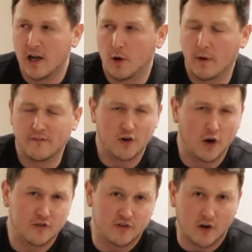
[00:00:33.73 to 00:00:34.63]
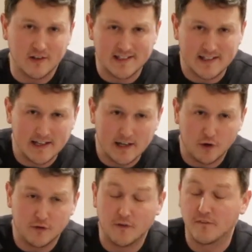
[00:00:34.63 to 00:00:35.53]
I went for 190 kilos for